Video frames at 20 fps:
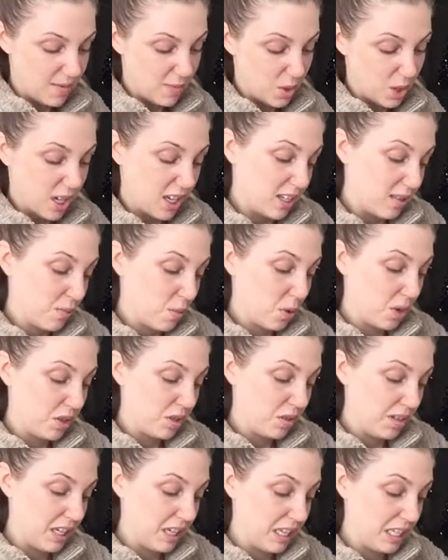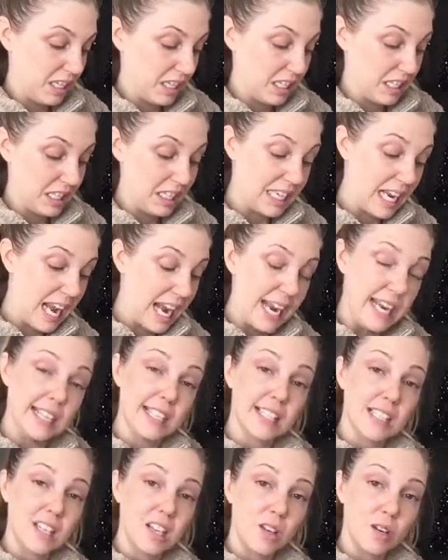Or I guess more so that it didn't
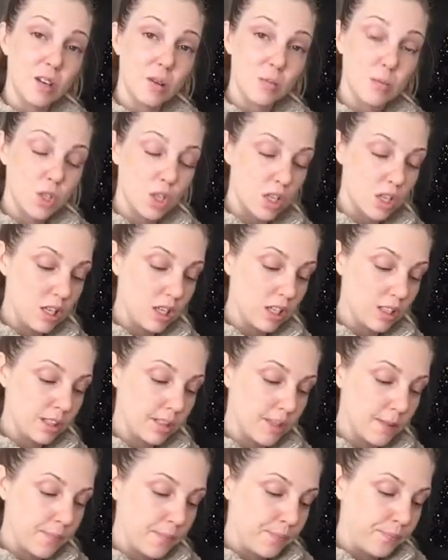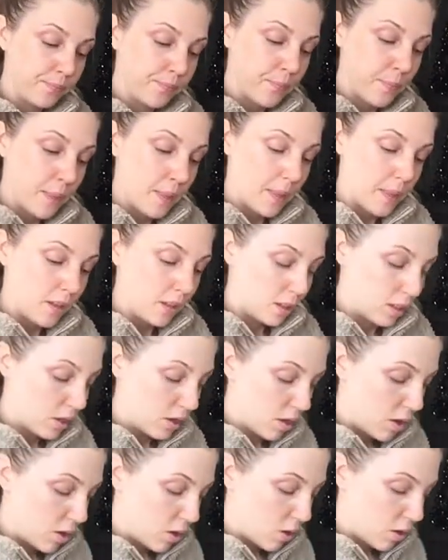taste like cream cheese.
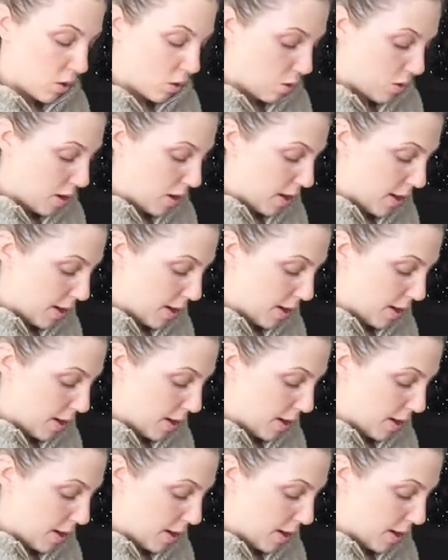So,